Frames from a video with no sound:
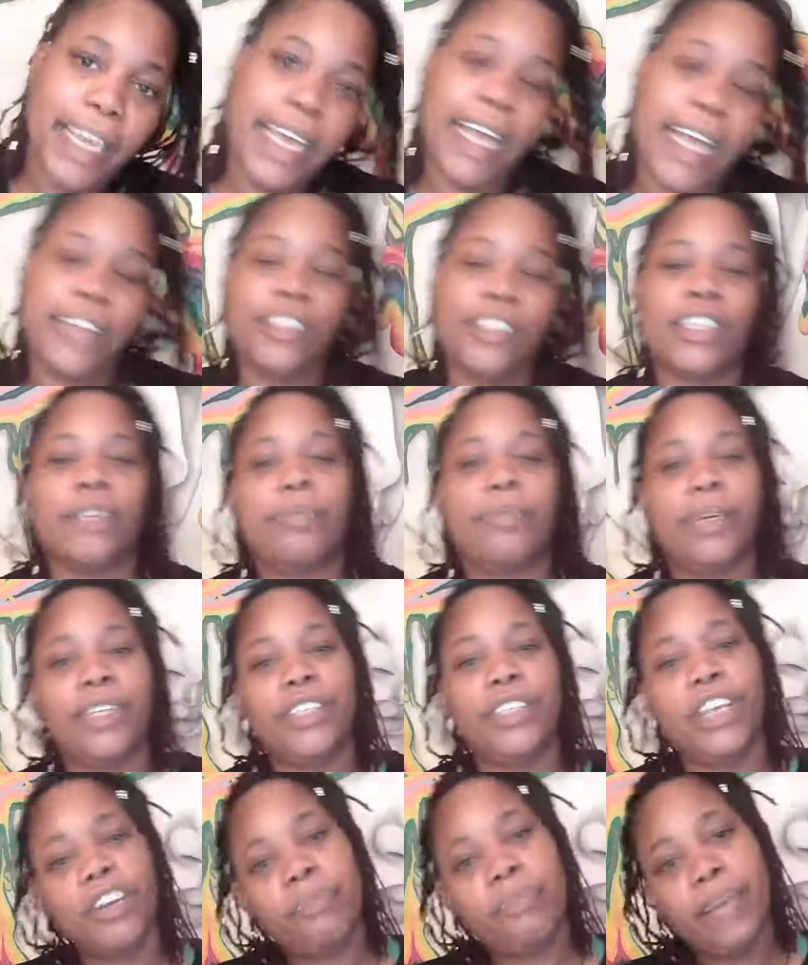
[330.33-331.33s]
And you can put
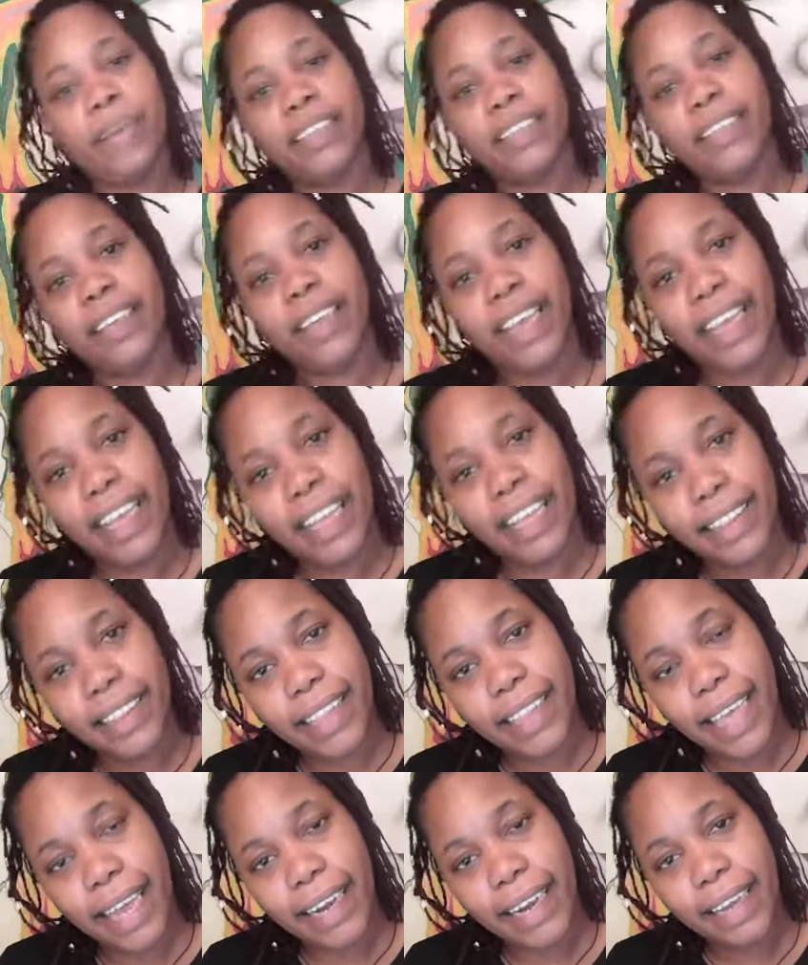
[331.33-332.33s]
your opinion
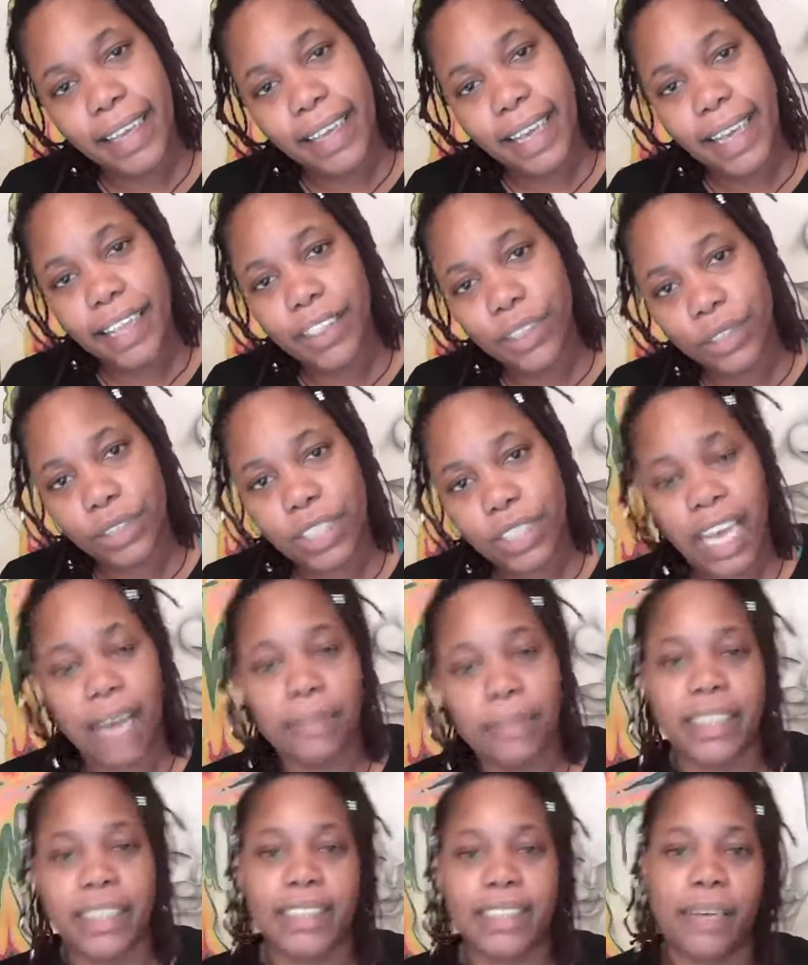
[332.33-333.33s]
in those
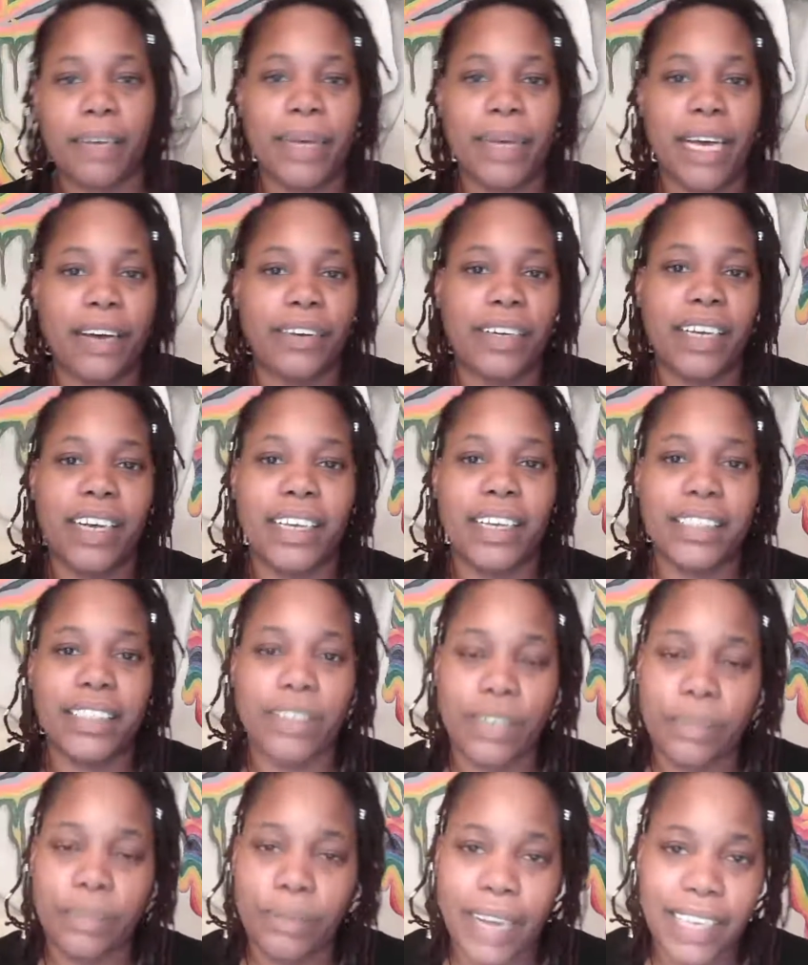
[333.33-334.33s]
comments about
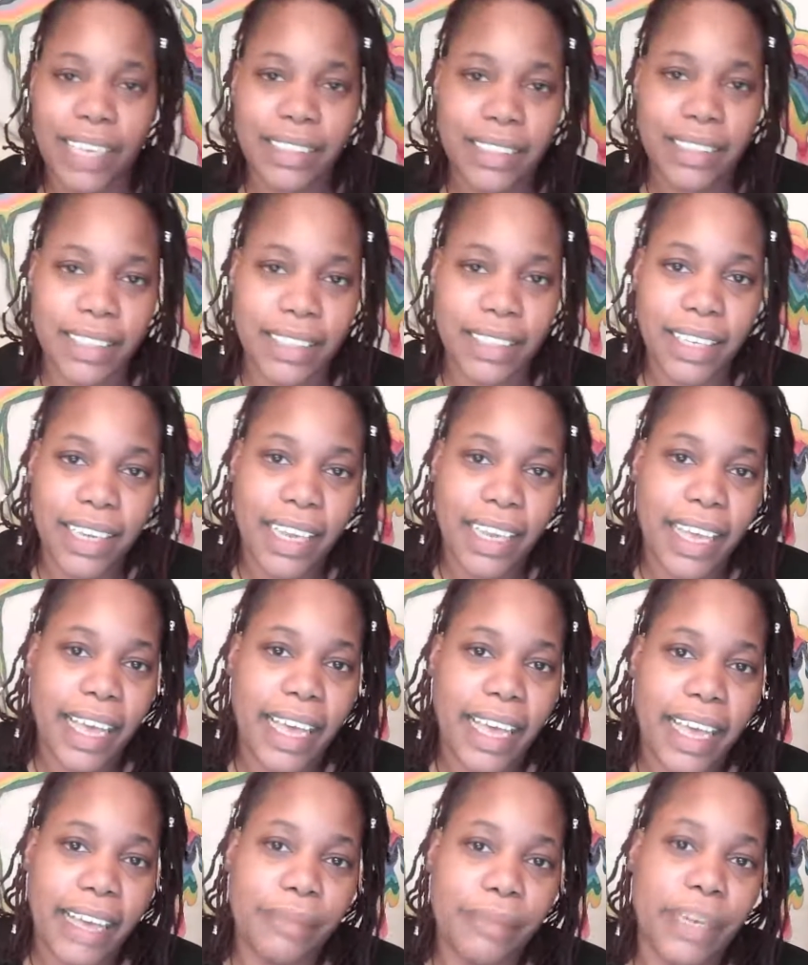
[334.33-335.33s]
Toni Braxton
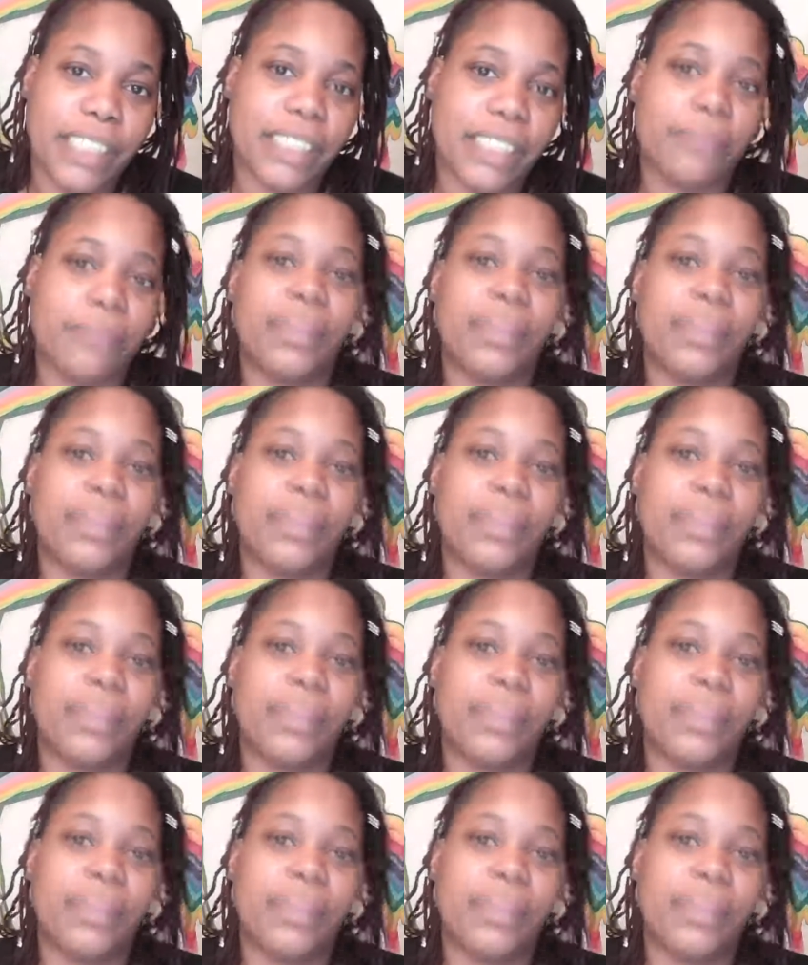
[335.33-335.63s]
and Mary J.